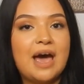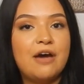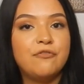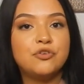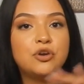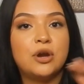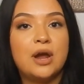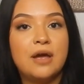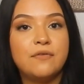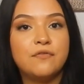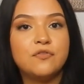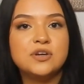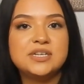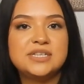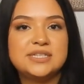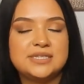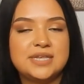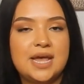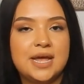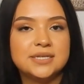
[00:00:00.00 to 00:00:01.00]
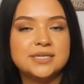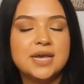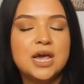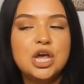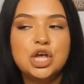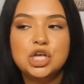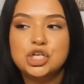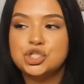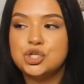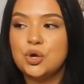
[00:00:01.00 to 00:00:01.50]
after every set.
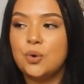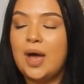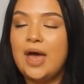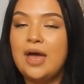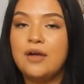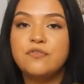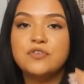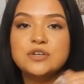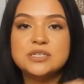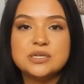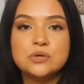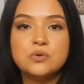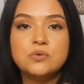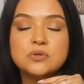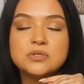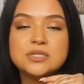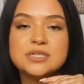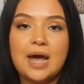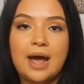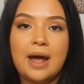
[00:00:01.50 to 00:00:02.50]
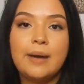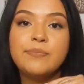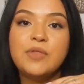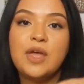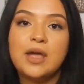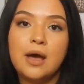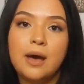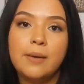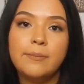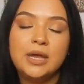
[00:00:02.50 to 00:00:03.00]
So every single time
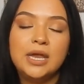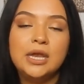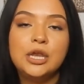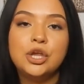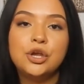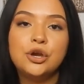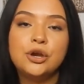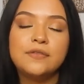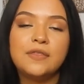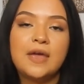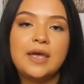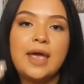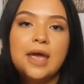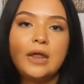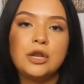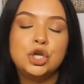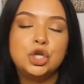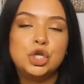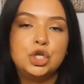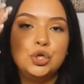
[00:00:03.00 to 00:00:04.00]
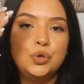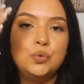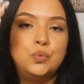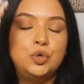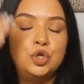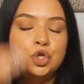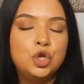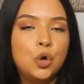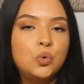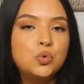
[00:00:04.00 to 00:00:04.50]
they come in here, they get a new
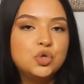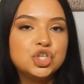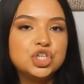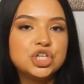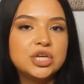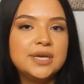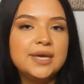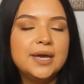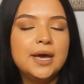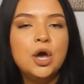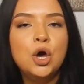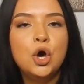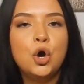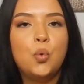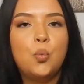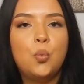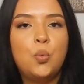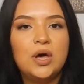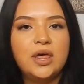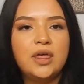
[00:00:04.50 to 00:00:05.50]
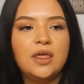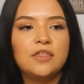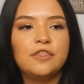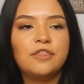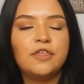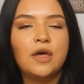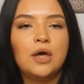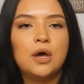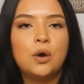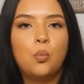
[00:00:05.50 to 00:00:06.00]
note sheet
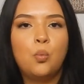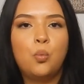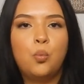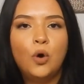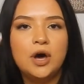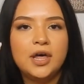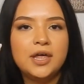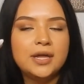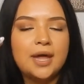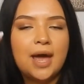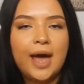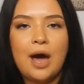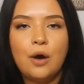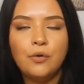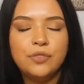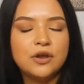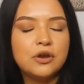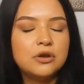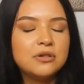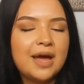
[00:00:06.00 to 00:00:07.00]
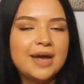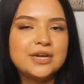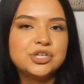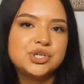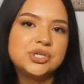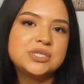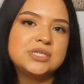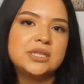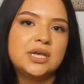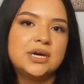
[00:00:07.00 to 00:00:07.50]
with how their
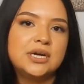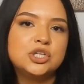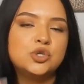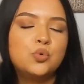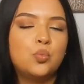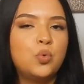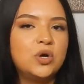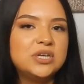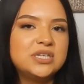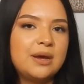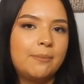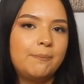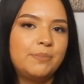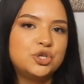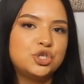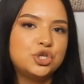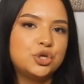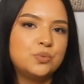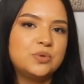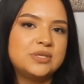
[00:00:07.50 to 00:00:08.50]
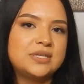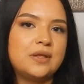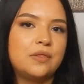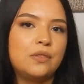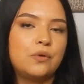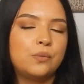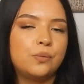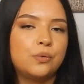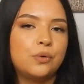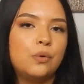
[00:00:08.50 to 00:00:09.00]
lashes looked, what temperature was in
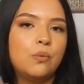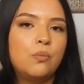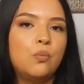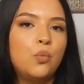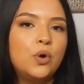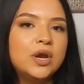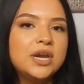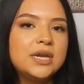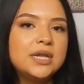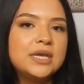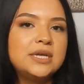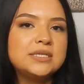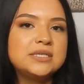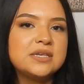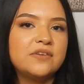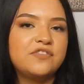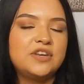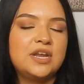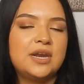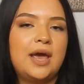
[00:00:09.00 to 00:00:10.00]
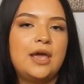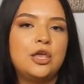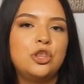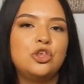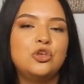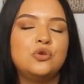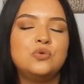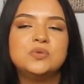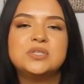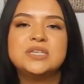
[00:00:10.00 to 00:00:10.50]
the room, what adhesive did I
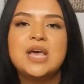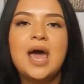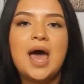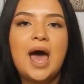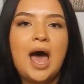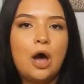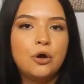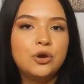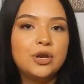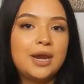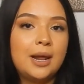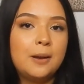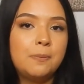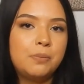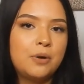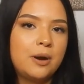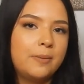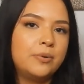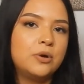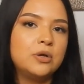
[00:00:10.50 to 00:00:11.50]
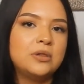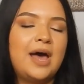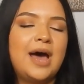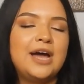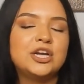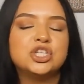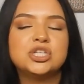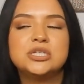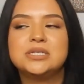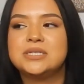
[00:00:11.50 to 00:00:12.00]
use, how did I prep her
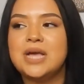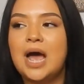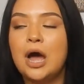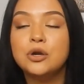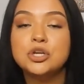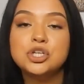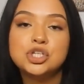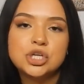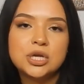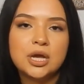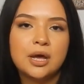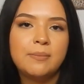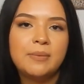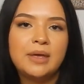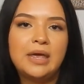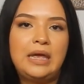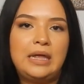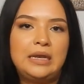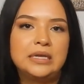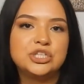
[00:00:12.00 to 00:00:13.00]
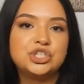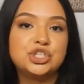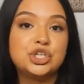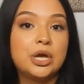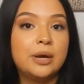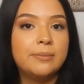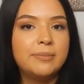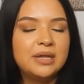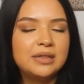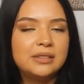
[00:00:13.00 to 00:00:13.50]
lashes, how did she come in, did she
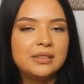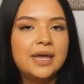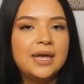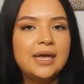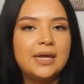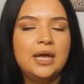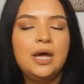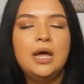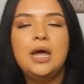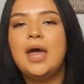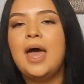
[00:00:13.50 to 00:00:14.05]
come in late,